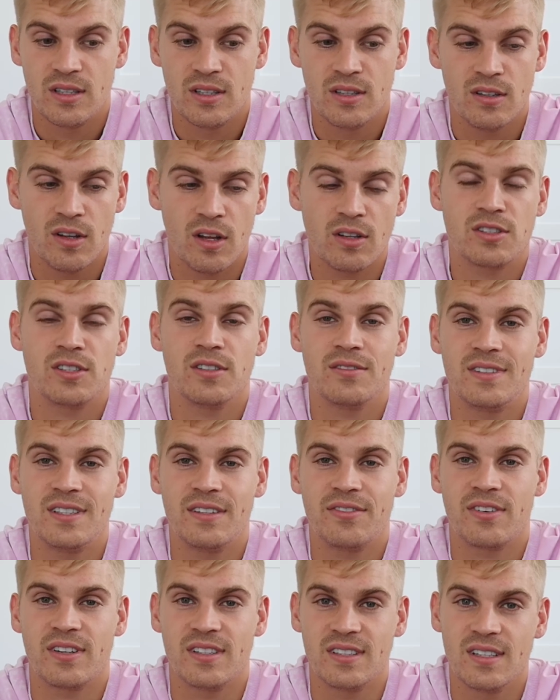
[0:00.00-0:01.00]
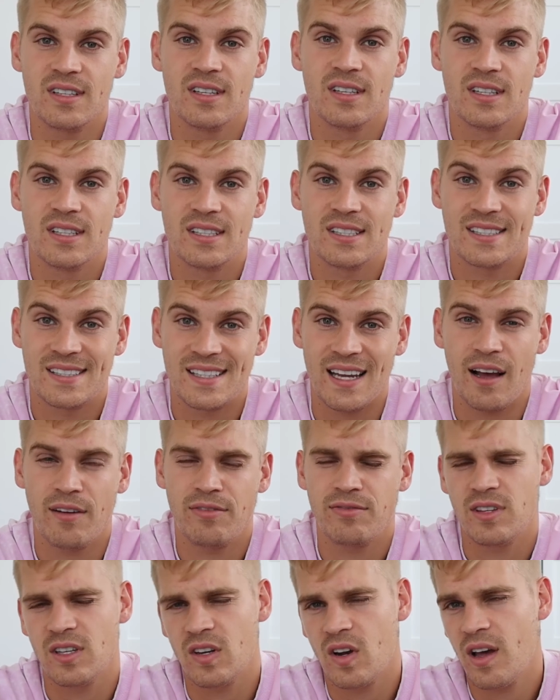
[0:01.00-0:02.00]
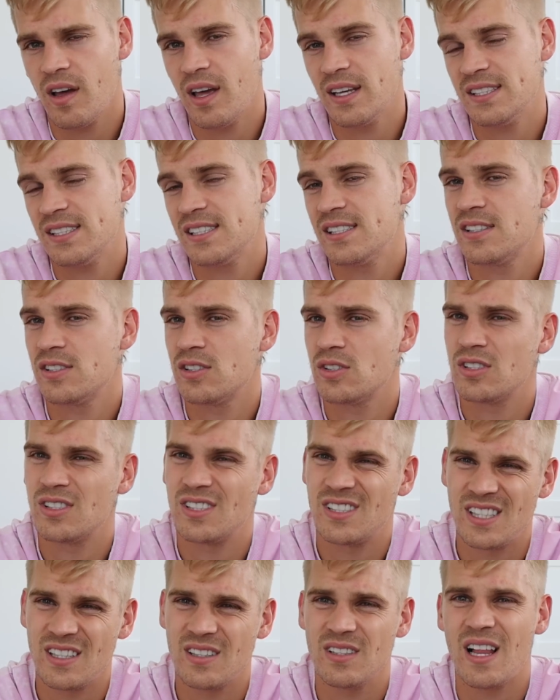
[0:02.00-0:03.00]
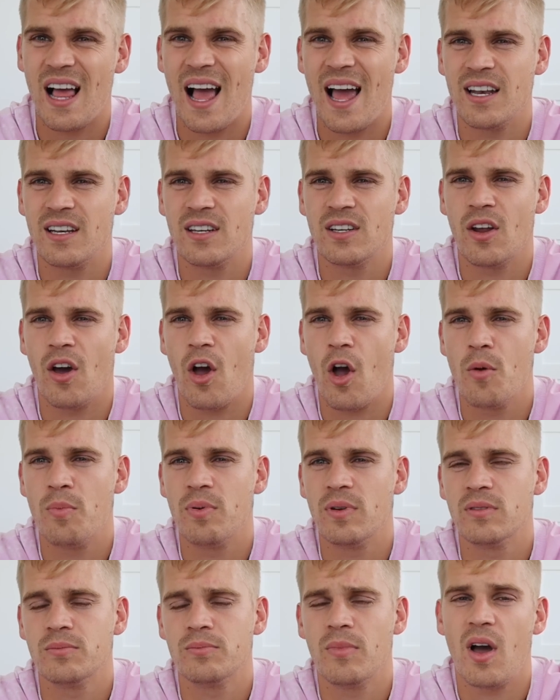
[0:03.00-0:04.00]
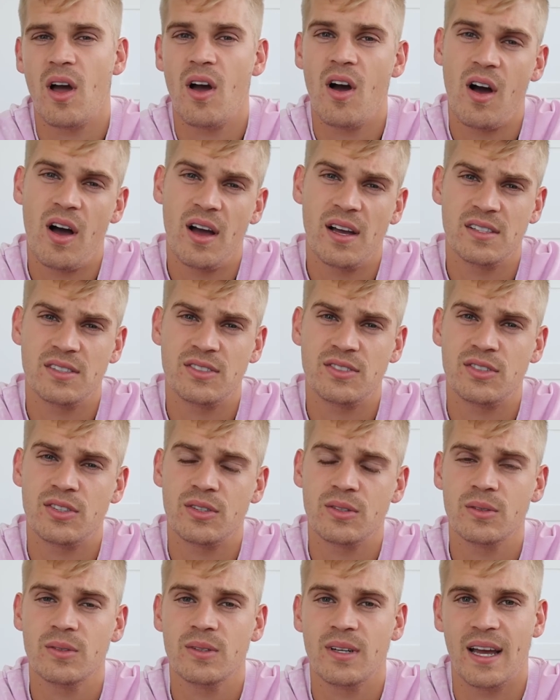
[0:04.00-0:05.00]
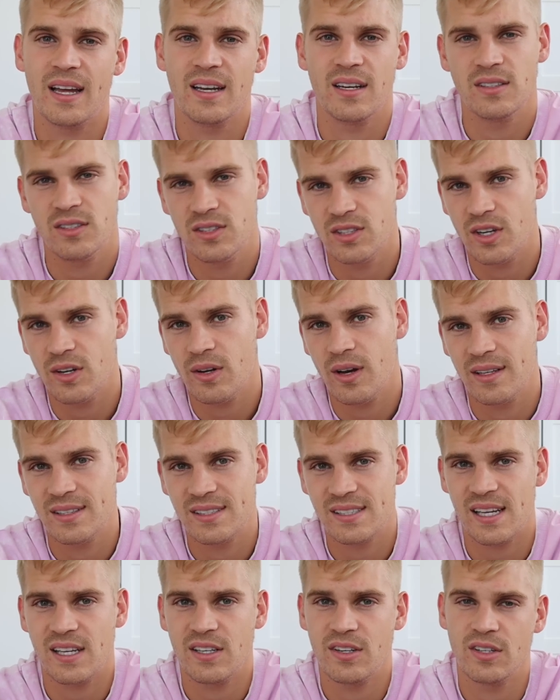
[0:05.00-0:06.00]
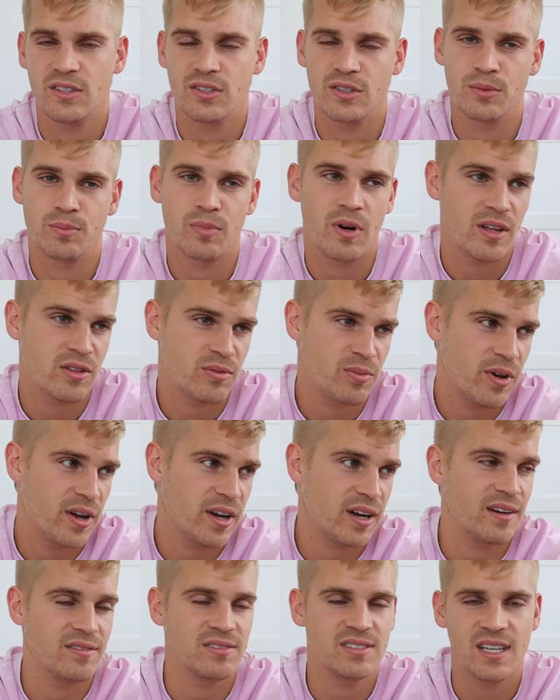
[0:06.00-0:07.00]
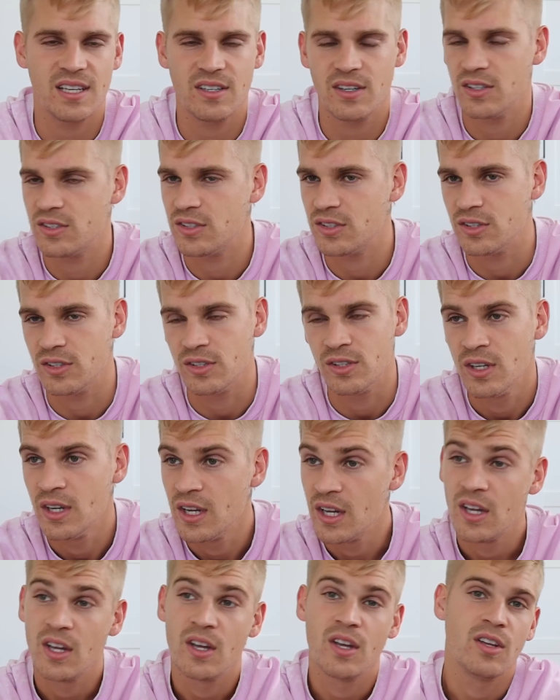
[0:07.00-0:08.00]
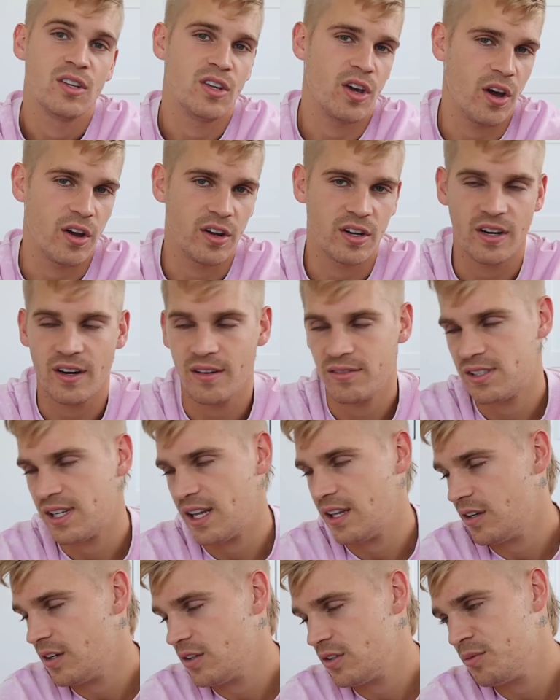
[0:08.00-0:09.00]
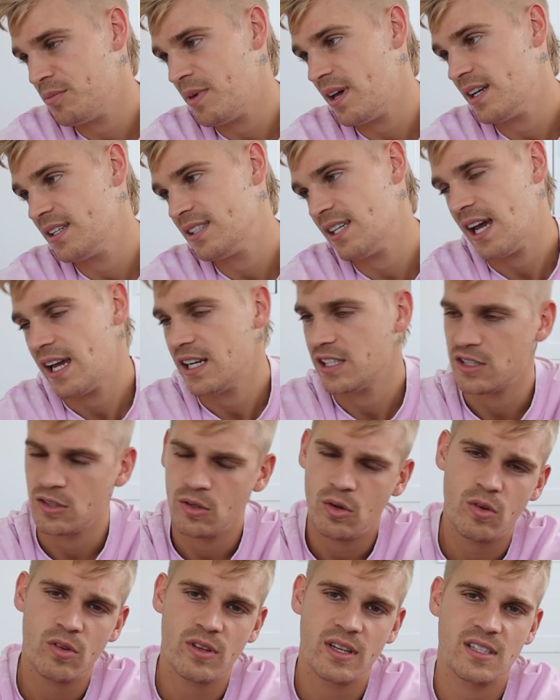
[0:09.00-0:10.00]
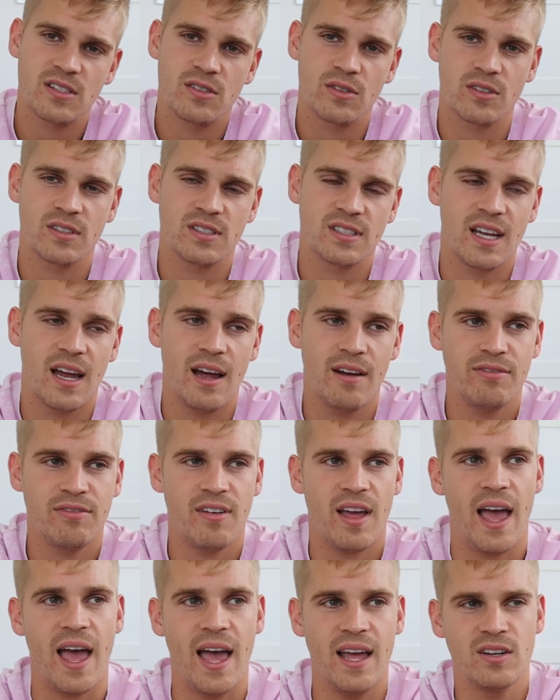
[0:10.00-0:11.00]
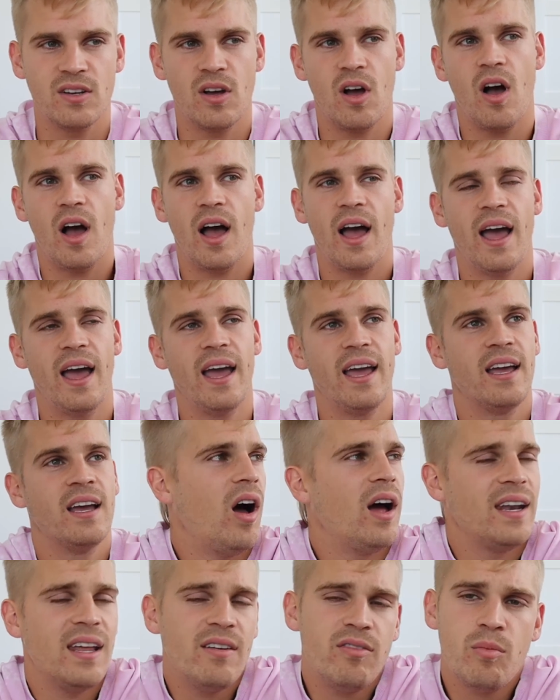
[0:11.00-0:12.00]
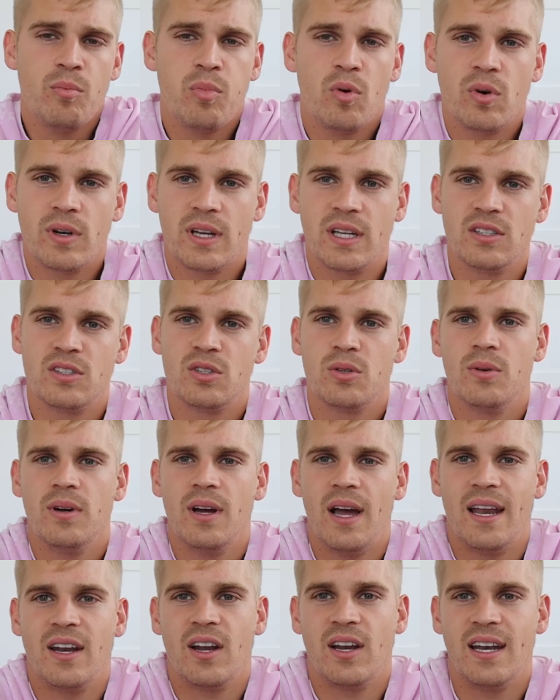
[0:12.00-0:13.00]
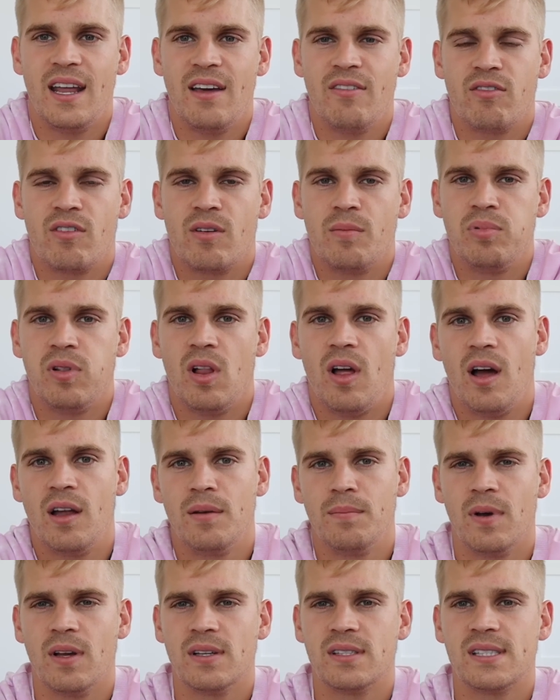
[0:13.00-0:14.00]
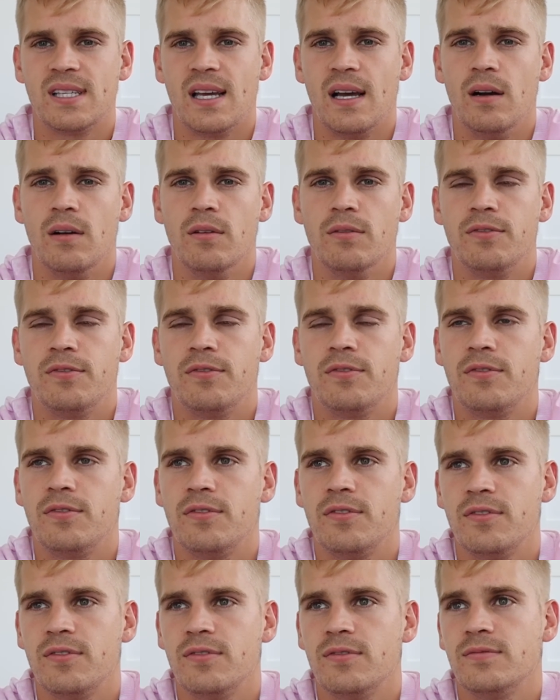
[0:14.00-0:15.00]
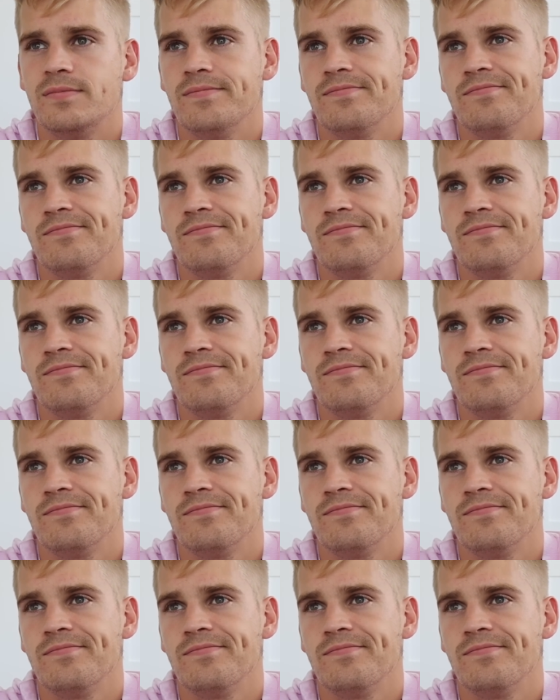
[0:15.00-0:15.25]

lots of different stuff that I still hadn't opened my eyes to. And, you know, I'd seen her do breath work, I've seen her do yoga, I've seen her do meditation, all this sort of stuff. And I never bought into it, and I never applied myself.